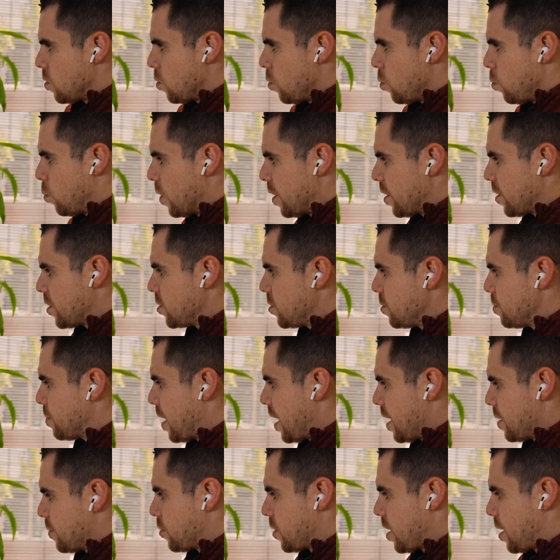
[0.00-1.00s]
where are you
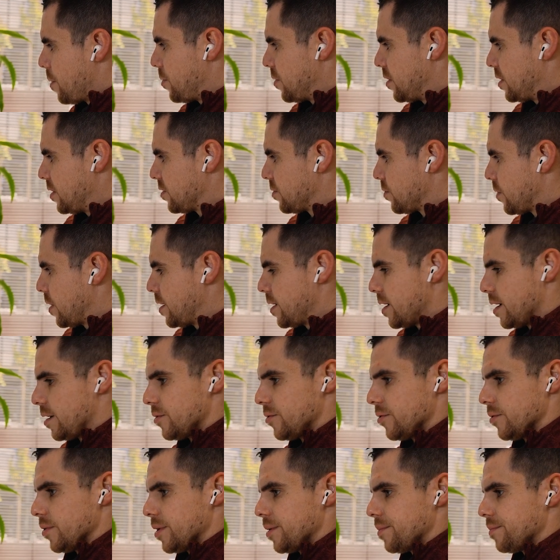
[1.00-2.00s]
buying properties right now,
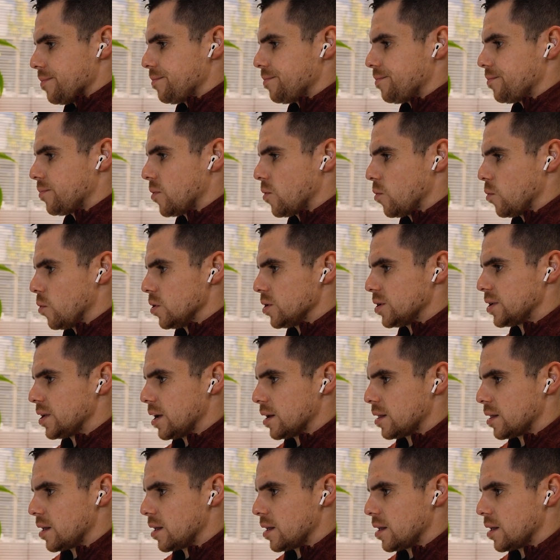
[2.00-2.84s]
Julian? Where's where